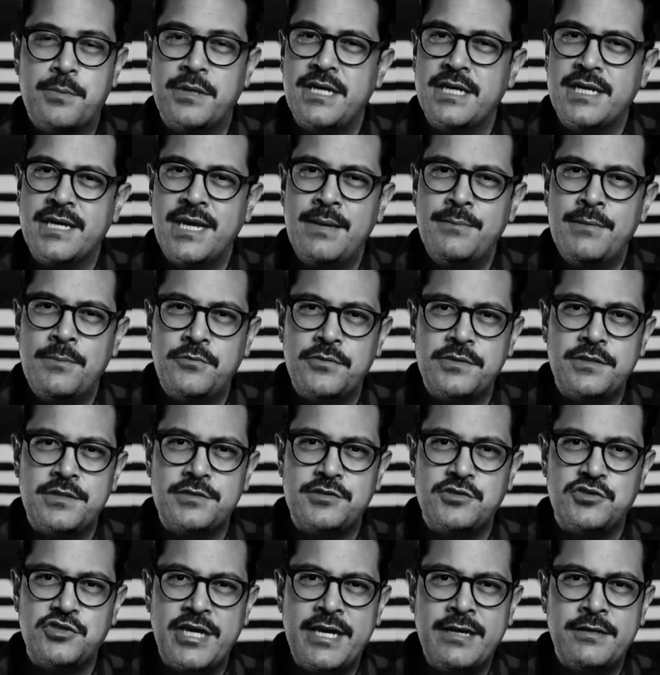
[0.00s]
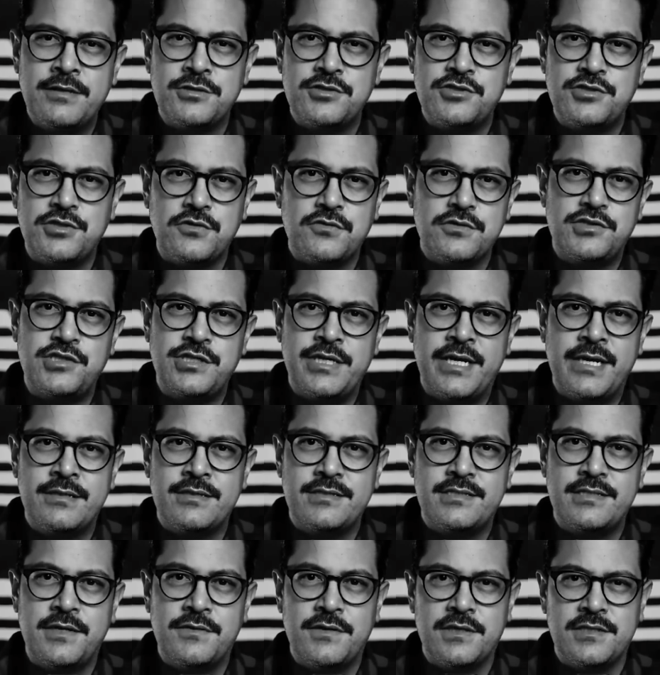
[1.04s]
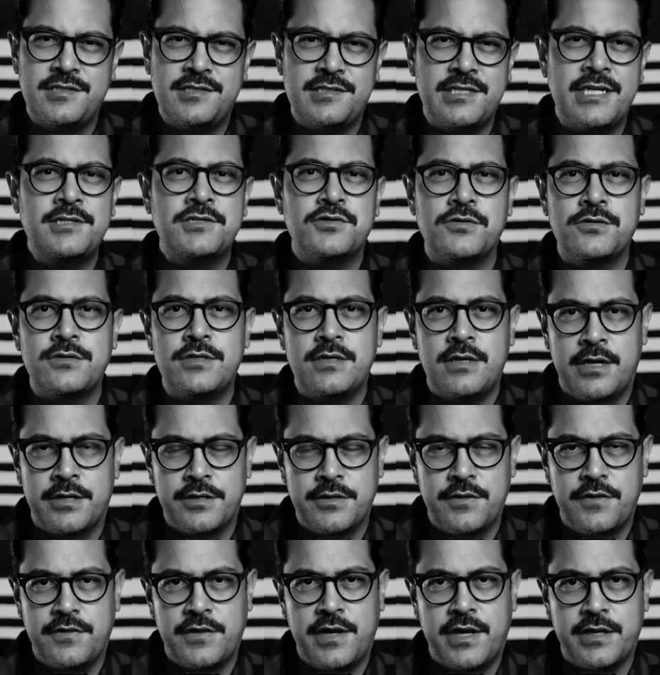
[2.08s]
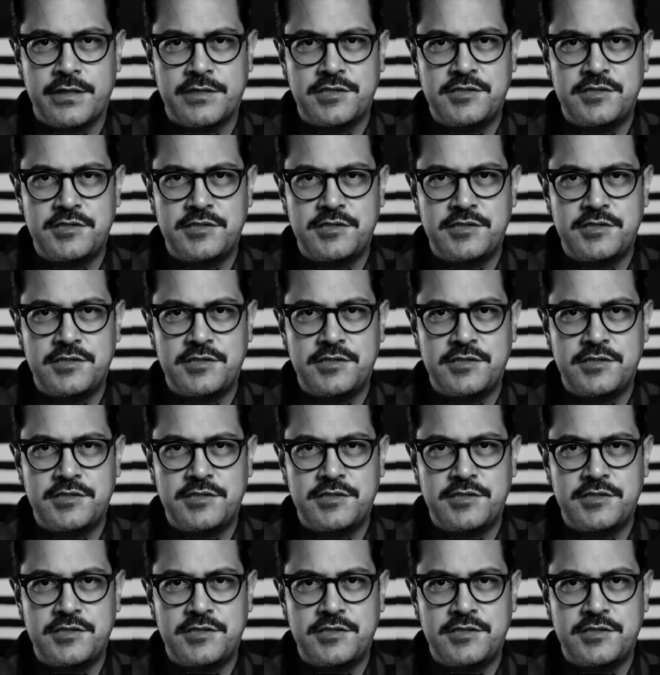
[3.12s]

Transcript: But he came up with this challenge to Christianity that's centered on a thought